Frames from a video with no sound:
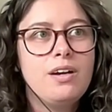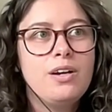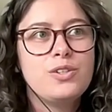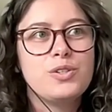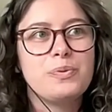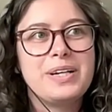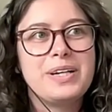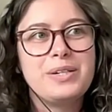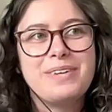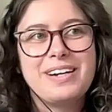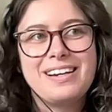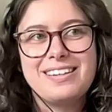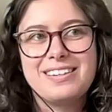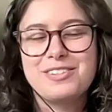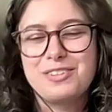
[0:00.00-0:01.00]
So why do
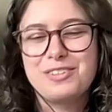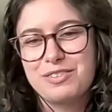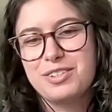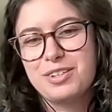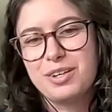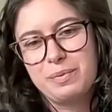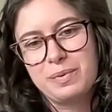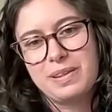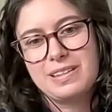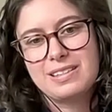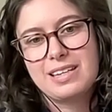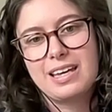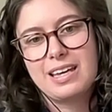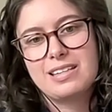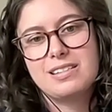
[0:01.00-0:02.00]
I sort of start with
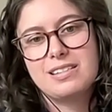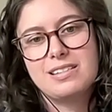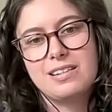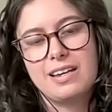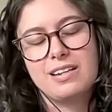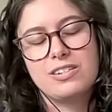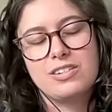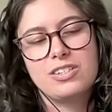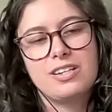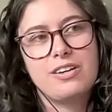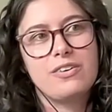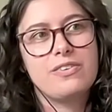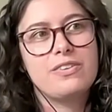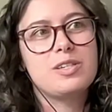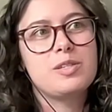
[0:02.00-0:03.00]
this case and
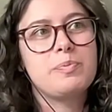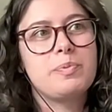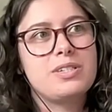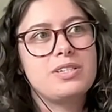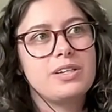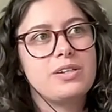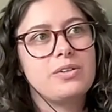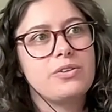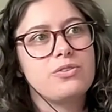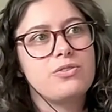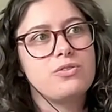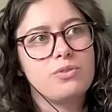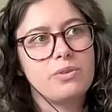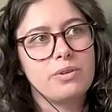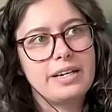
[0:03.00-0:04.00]
share this particular
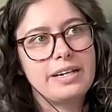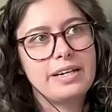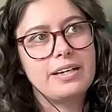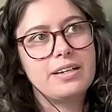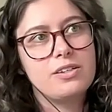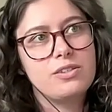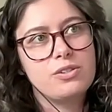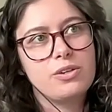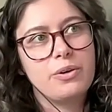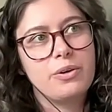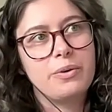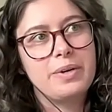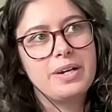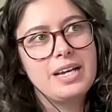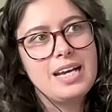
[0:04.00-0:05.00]
story?
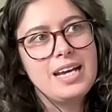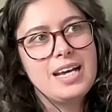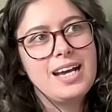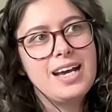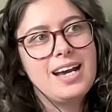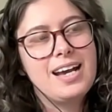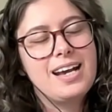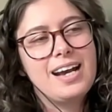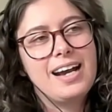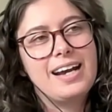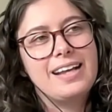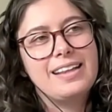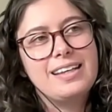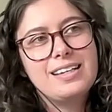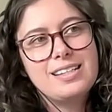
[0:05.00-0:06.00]
So
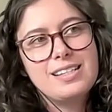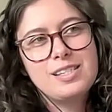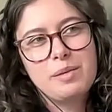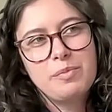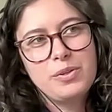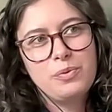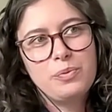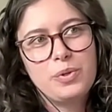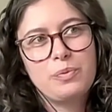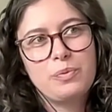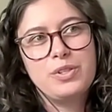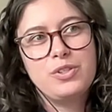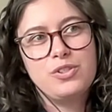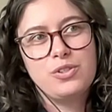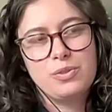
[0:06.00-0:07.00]
I think in some of the work
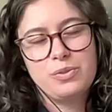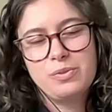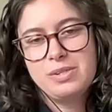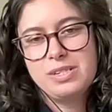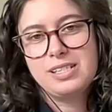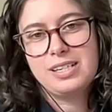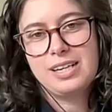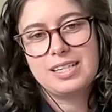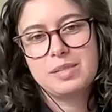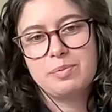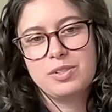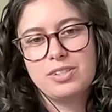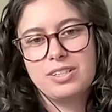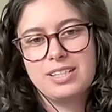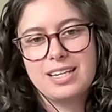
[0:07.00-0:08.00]
we do,
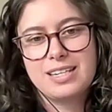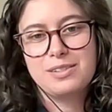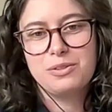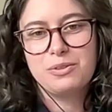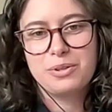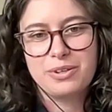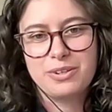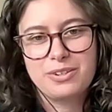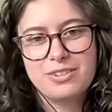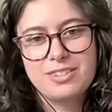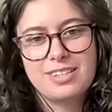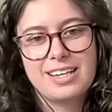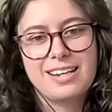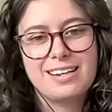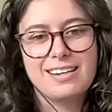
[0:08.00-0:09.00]
especially as
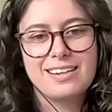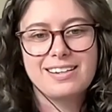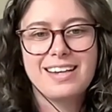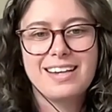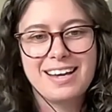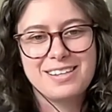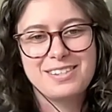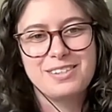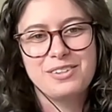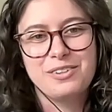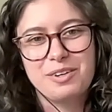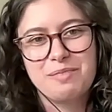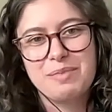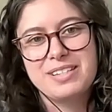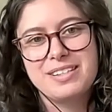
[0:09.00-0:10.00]
lawyers, and as a
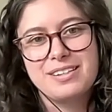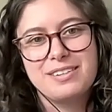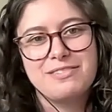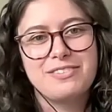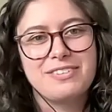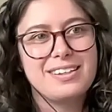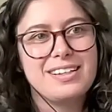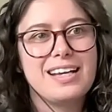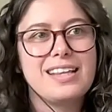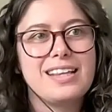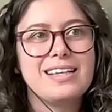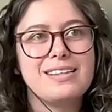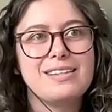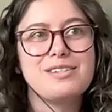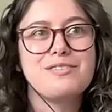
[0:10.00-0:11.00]
lawyer myself, I
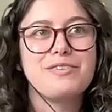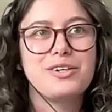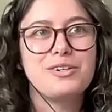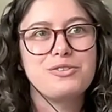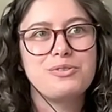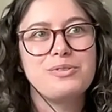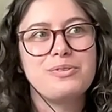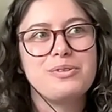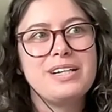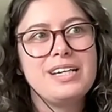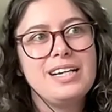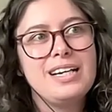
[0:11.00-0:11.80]
think this is very true.